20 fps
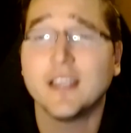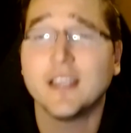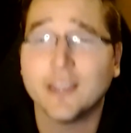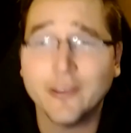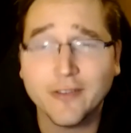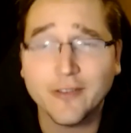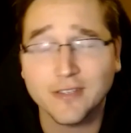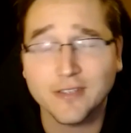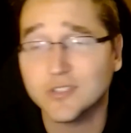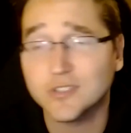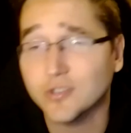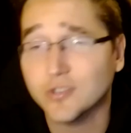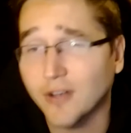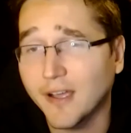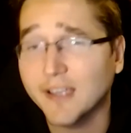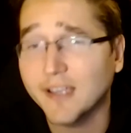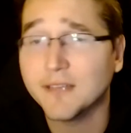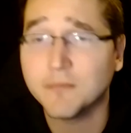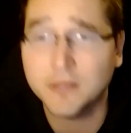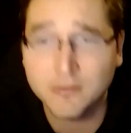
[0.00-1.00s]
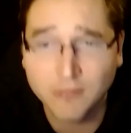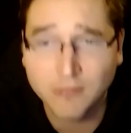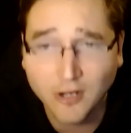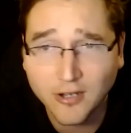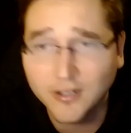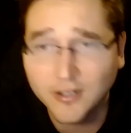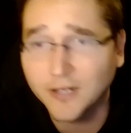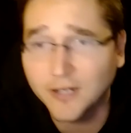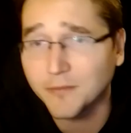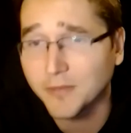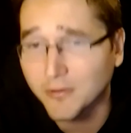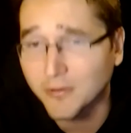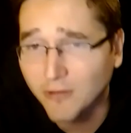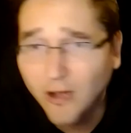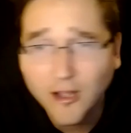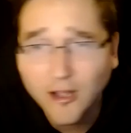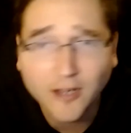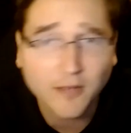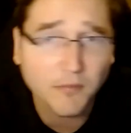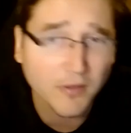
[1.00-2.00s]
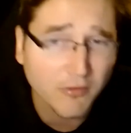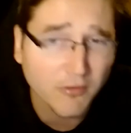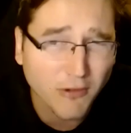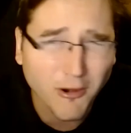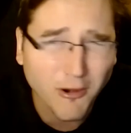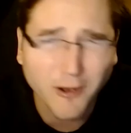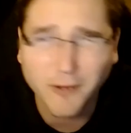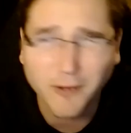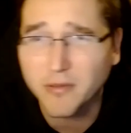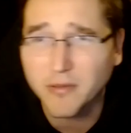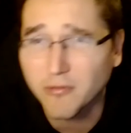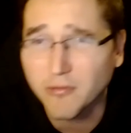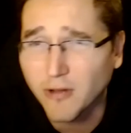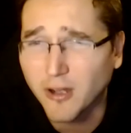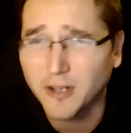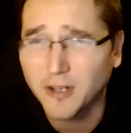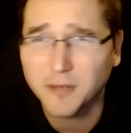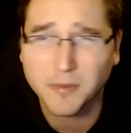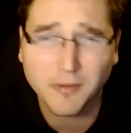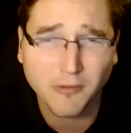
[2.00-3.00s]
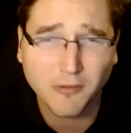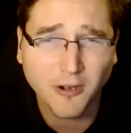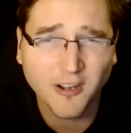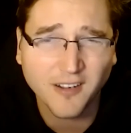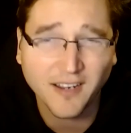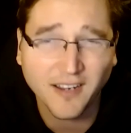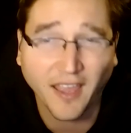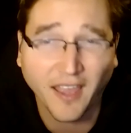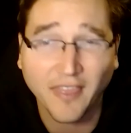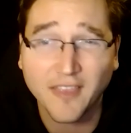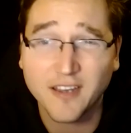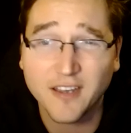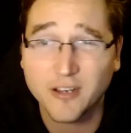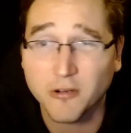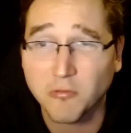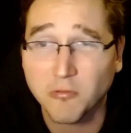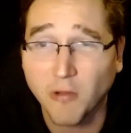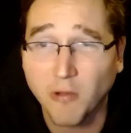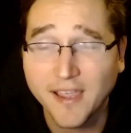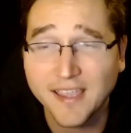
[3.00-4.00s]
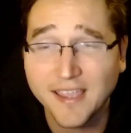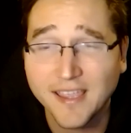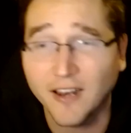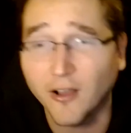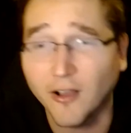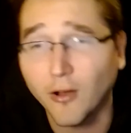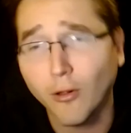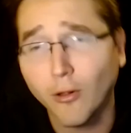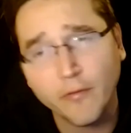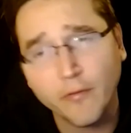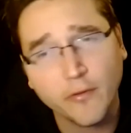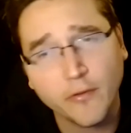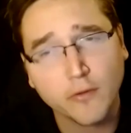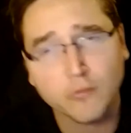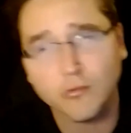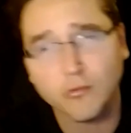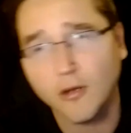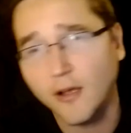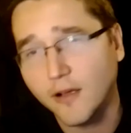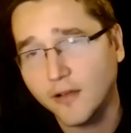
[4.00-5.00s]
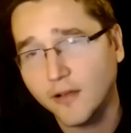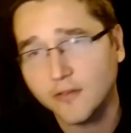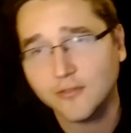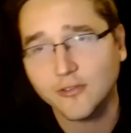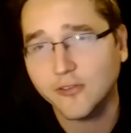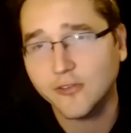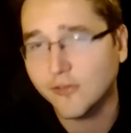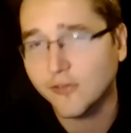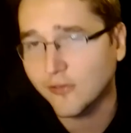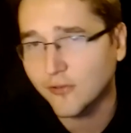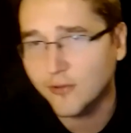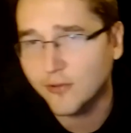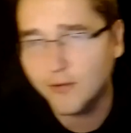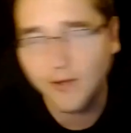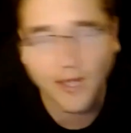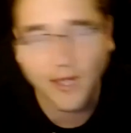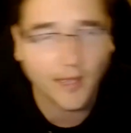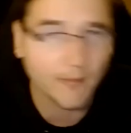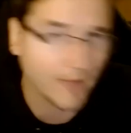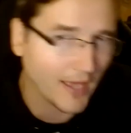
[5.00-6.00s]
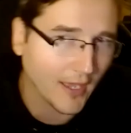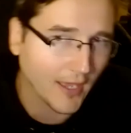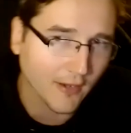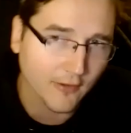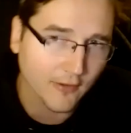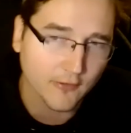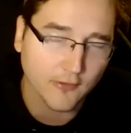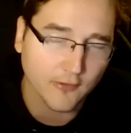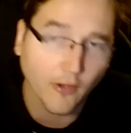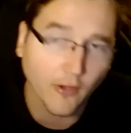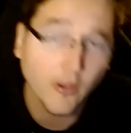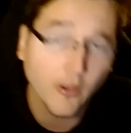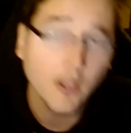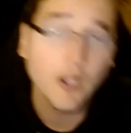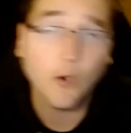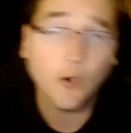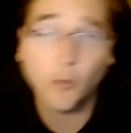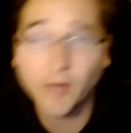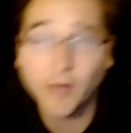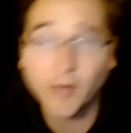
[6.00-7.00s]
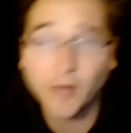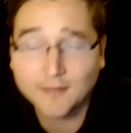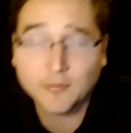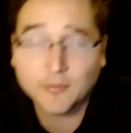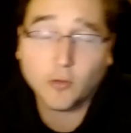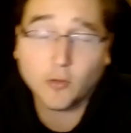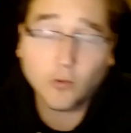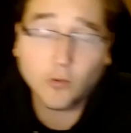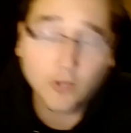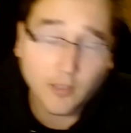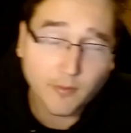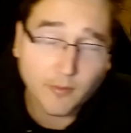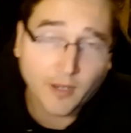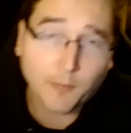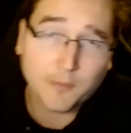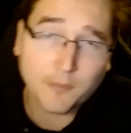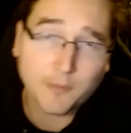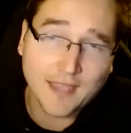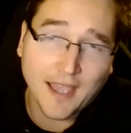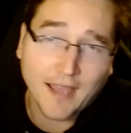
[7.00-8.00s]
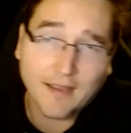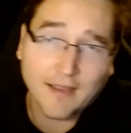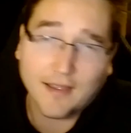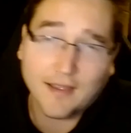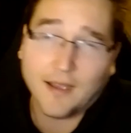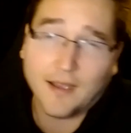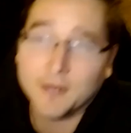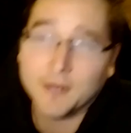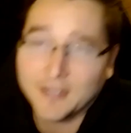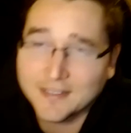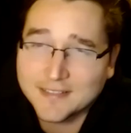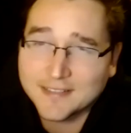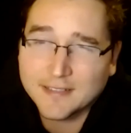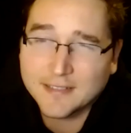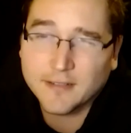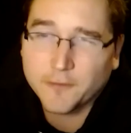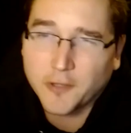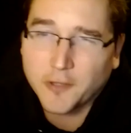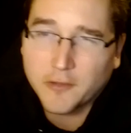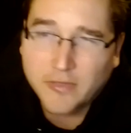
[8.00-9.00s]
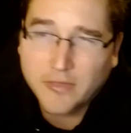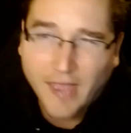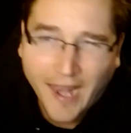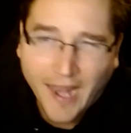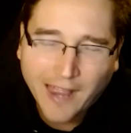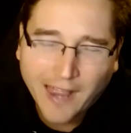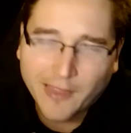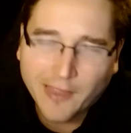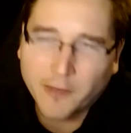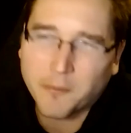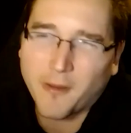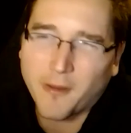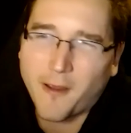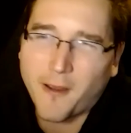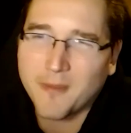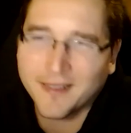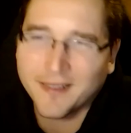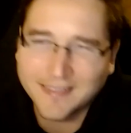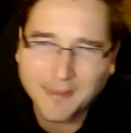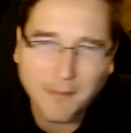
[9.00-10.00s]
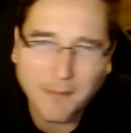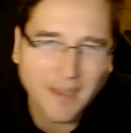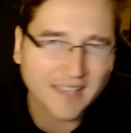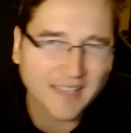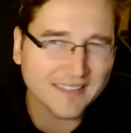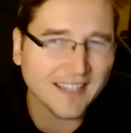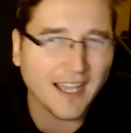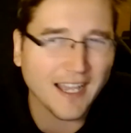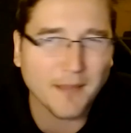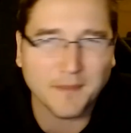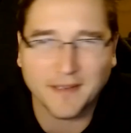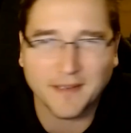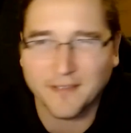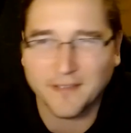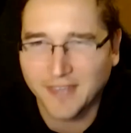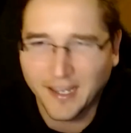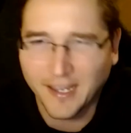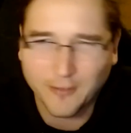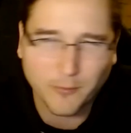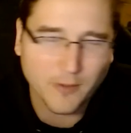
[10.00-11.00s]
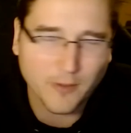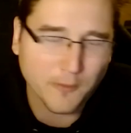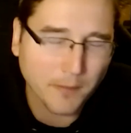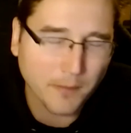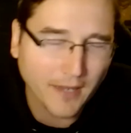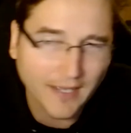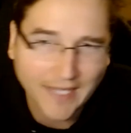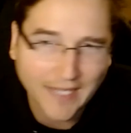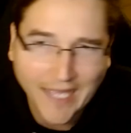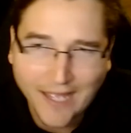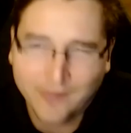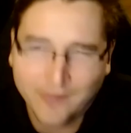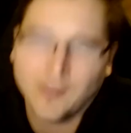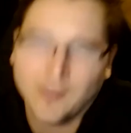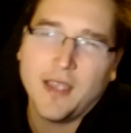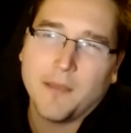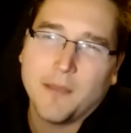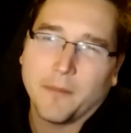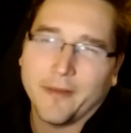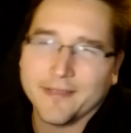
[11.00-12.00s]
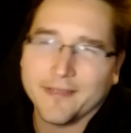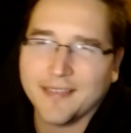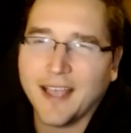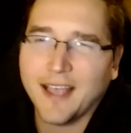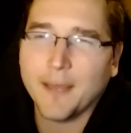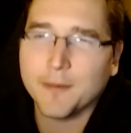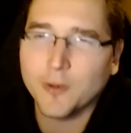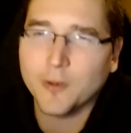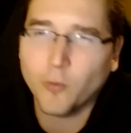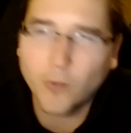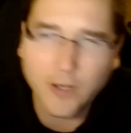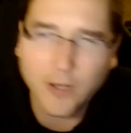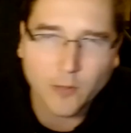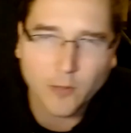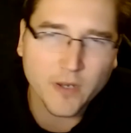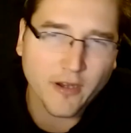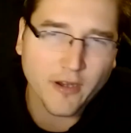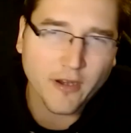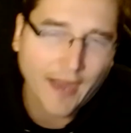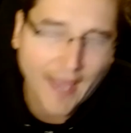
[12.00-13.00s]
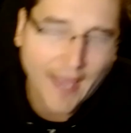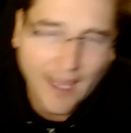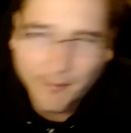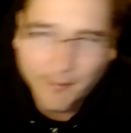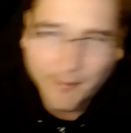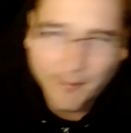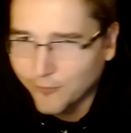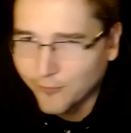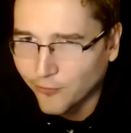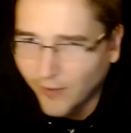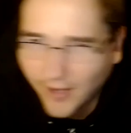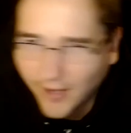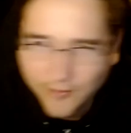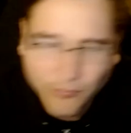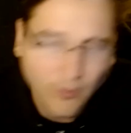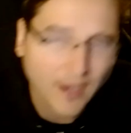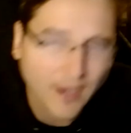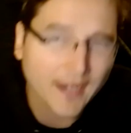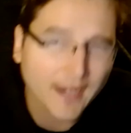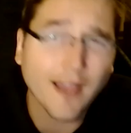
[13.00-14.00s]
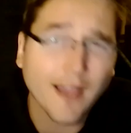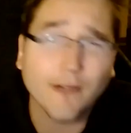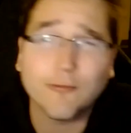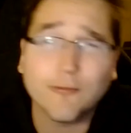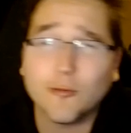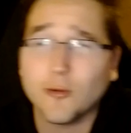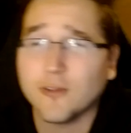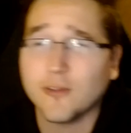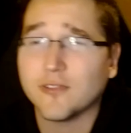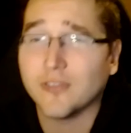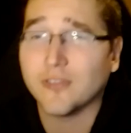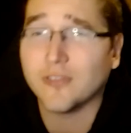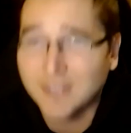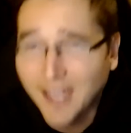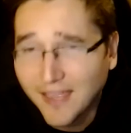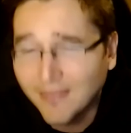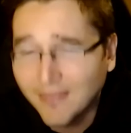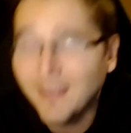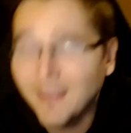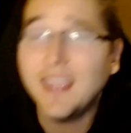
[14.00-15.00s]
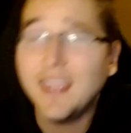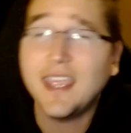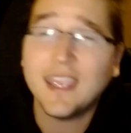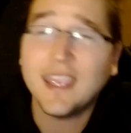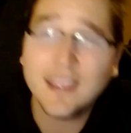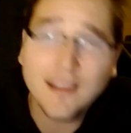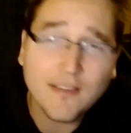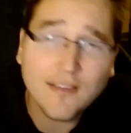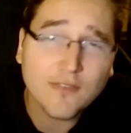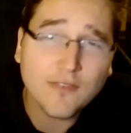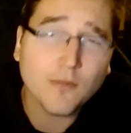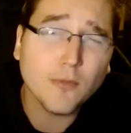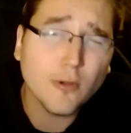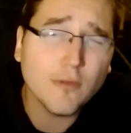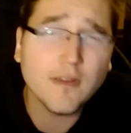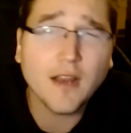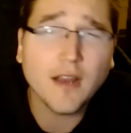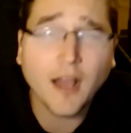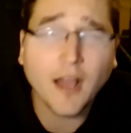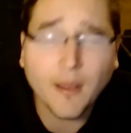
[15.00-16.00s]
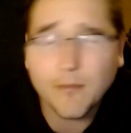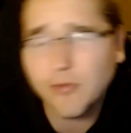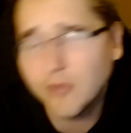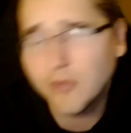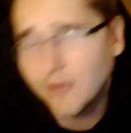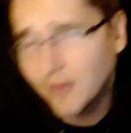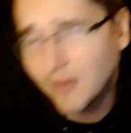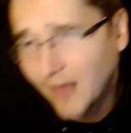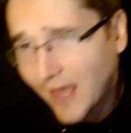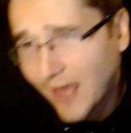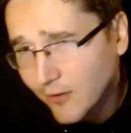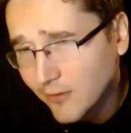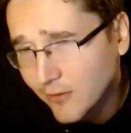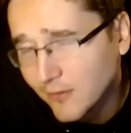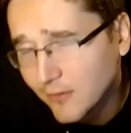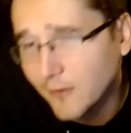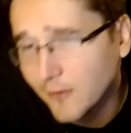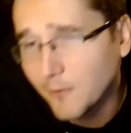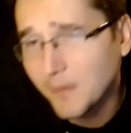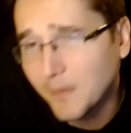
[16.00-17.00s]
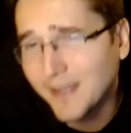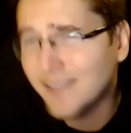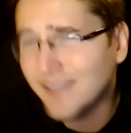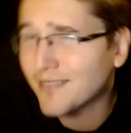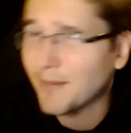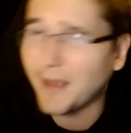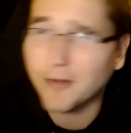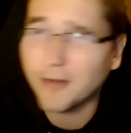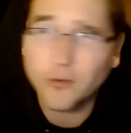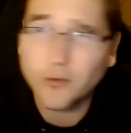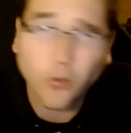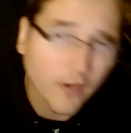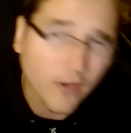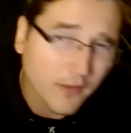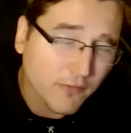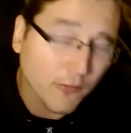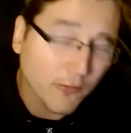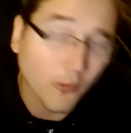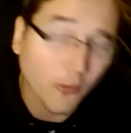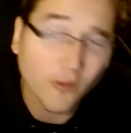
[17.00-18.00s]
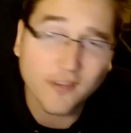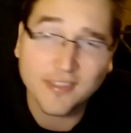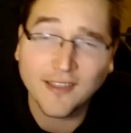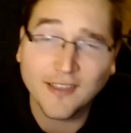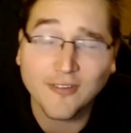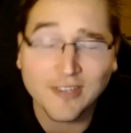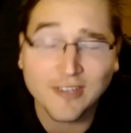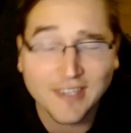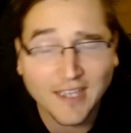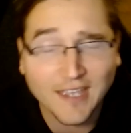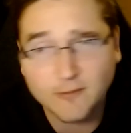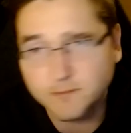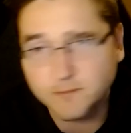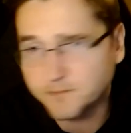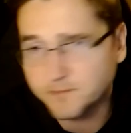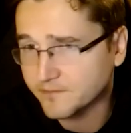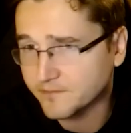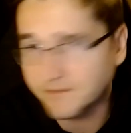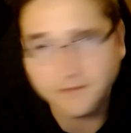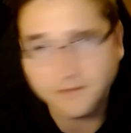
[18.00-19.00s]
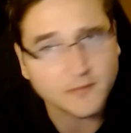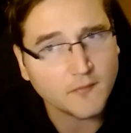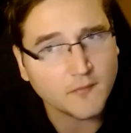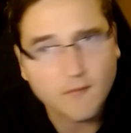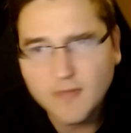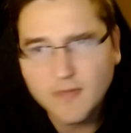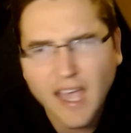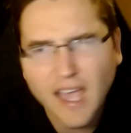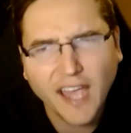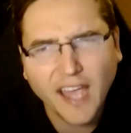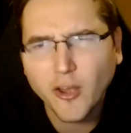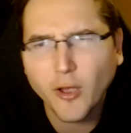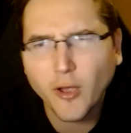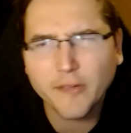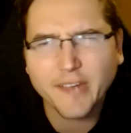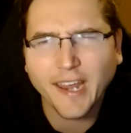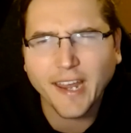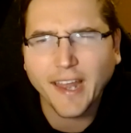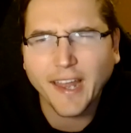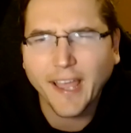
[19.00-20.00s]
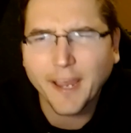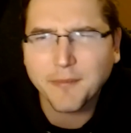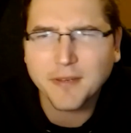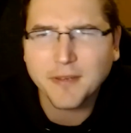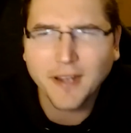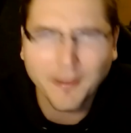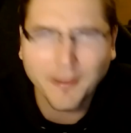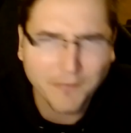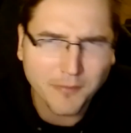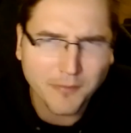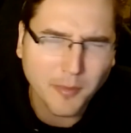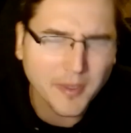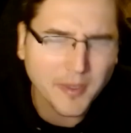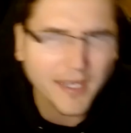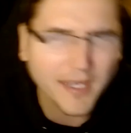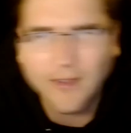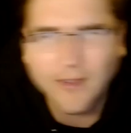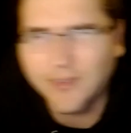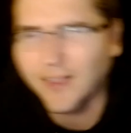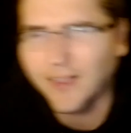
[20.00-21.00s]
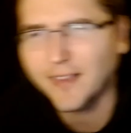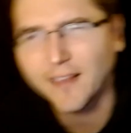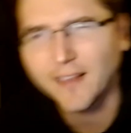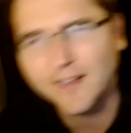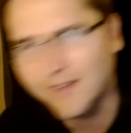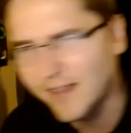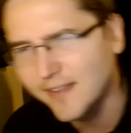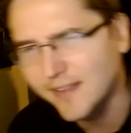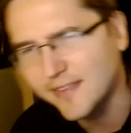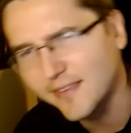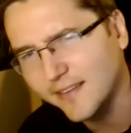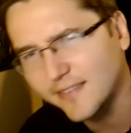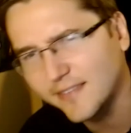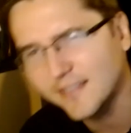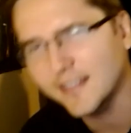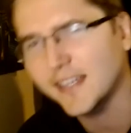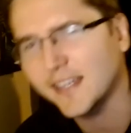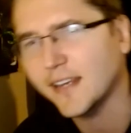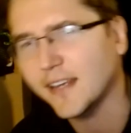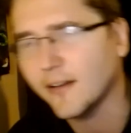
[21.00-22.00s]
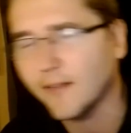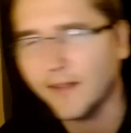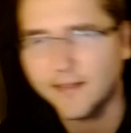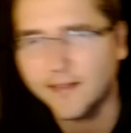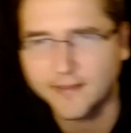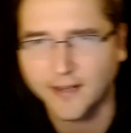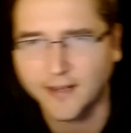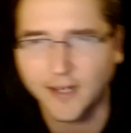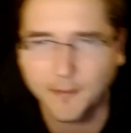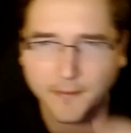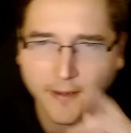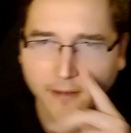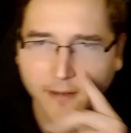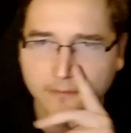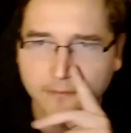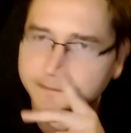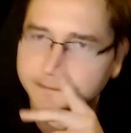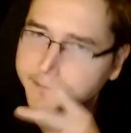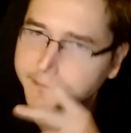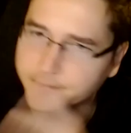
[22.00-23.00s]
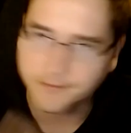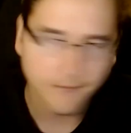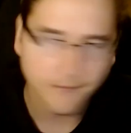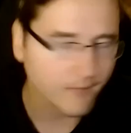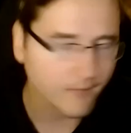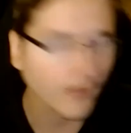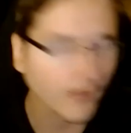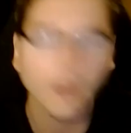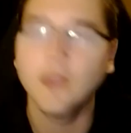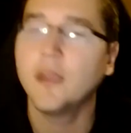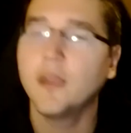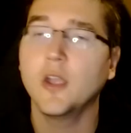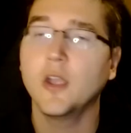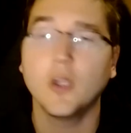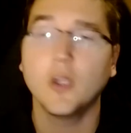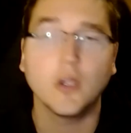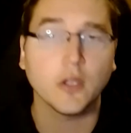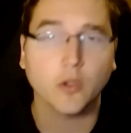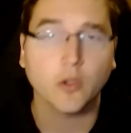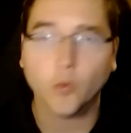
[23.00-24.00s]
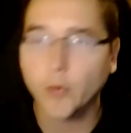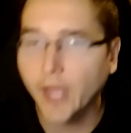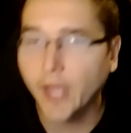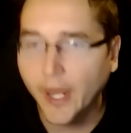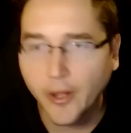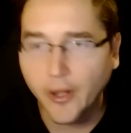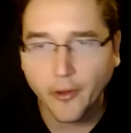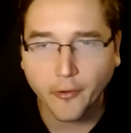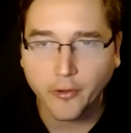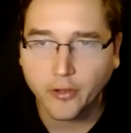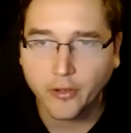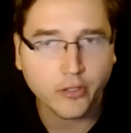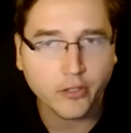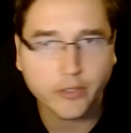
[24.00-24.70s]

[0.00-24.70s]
You can try and be wrong and be wrong and be wrong and be wrong and be wrong, and then you're right. And all of those wrongs just do not matter. So we got something cool coming up with that. I'm going to continue to float that out. It'll probably be like the main topic of next week's podcast. But let's hop into where we are at, my friends. Right now, Forest of Death is moving up the ladder a little bit. It's about 24th. Now, again, I know I've kind of hyped it up from the beginning. I was like, let's get 16 or let's get up here we got no